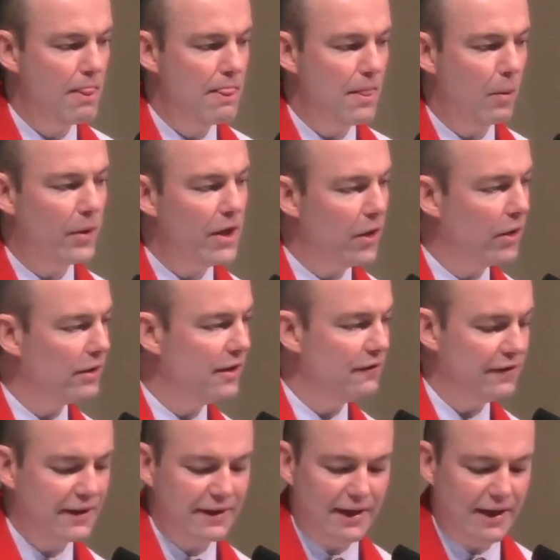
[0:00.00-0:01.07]
We are
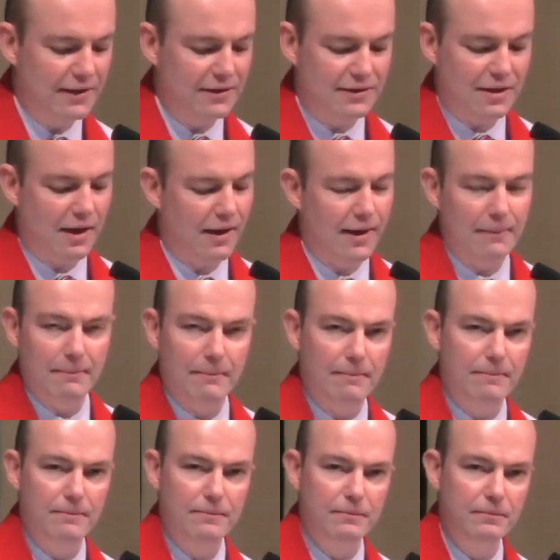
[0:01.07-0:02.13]
living in a time,
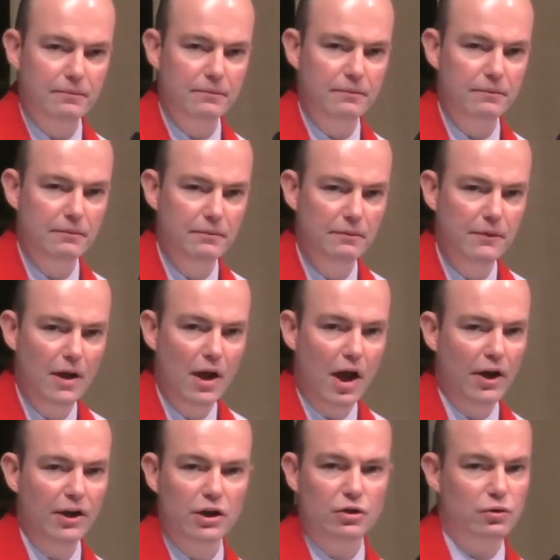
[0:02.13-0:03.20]

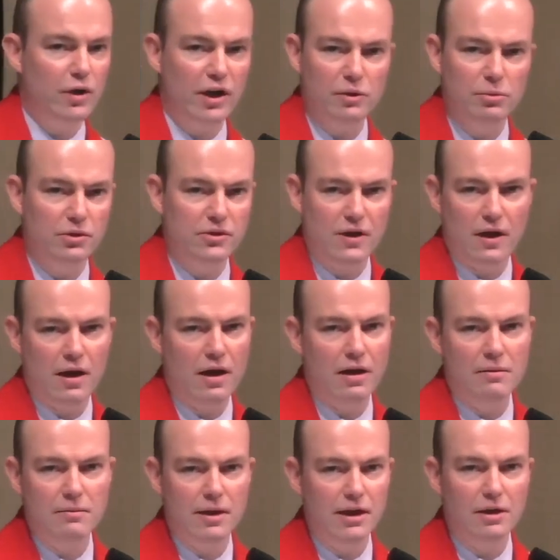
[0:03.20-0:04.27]
an incredible
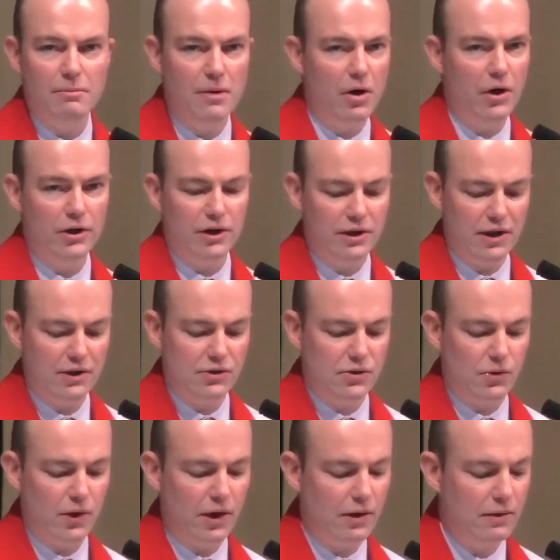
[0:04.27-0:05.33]
time in American
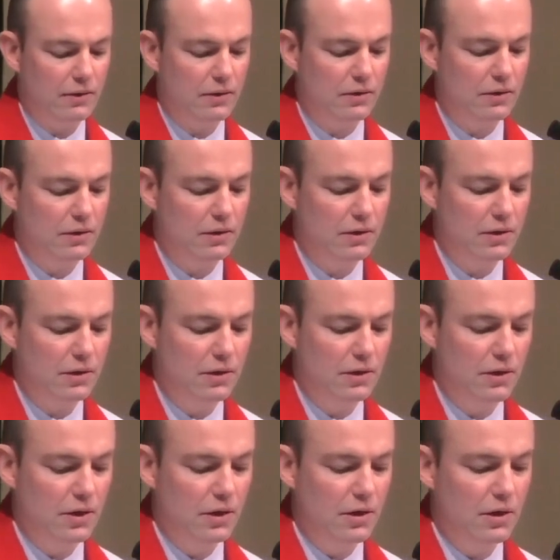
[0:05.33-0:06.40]
history,
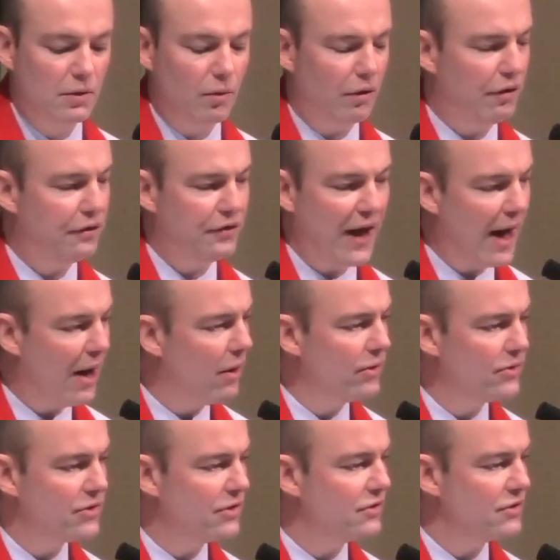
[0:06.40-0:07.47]
where
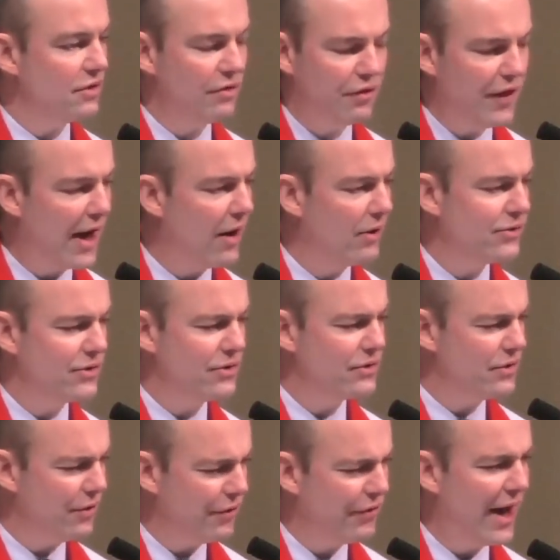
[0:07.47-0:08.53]
thousands and thousands
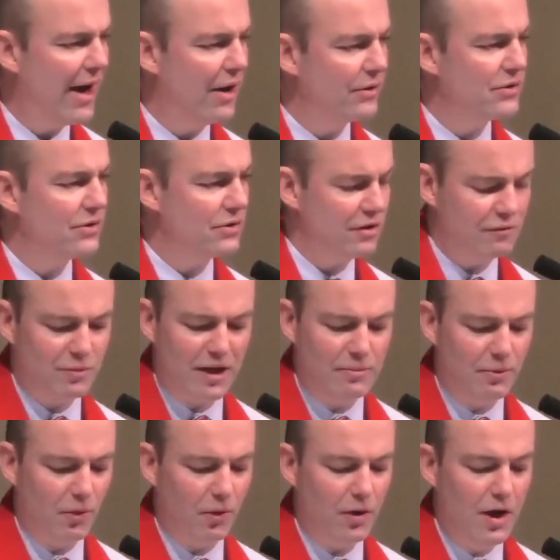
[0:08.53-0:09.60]
and thousands of
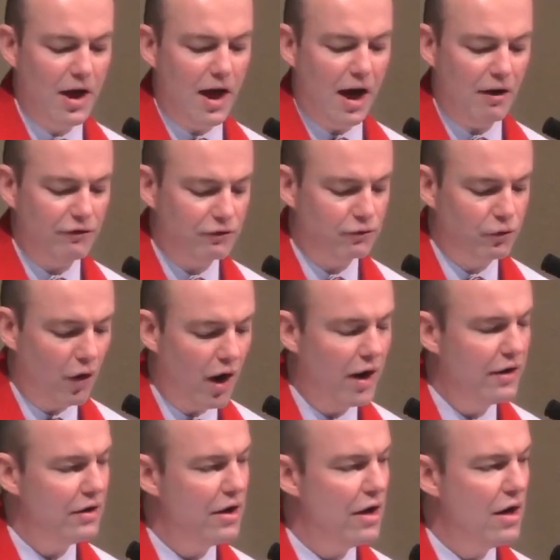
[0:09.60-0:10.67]
people have
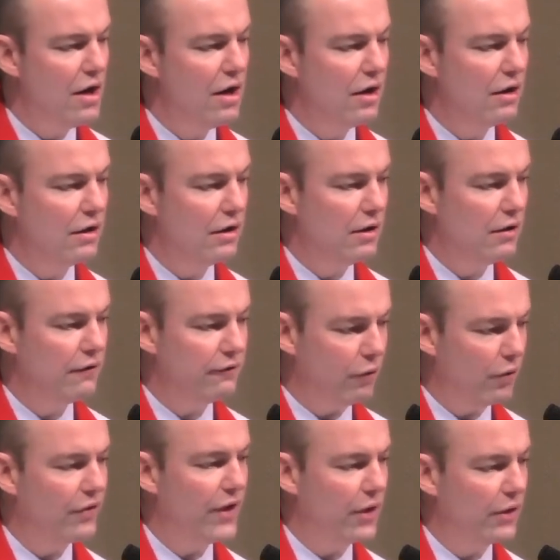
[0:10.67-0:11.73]
run
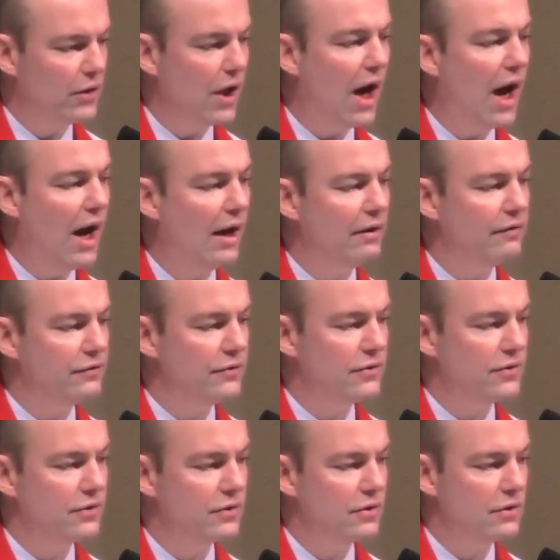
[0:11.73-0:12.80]
for their
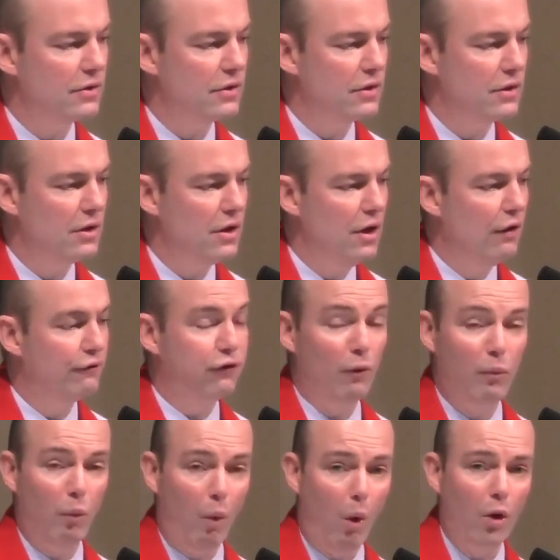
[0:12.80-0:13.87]
lives
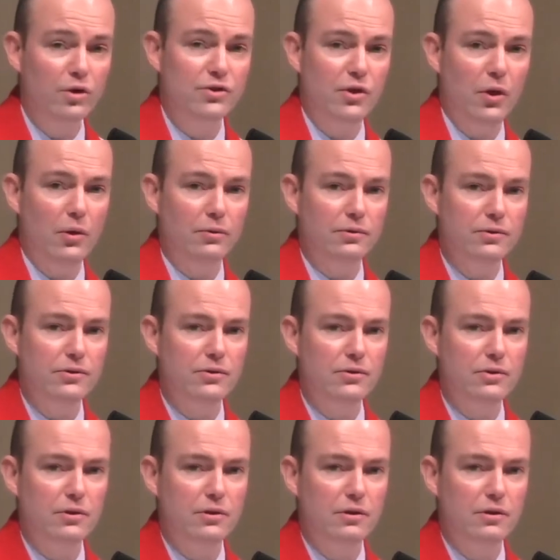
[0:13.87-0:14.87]
from war zones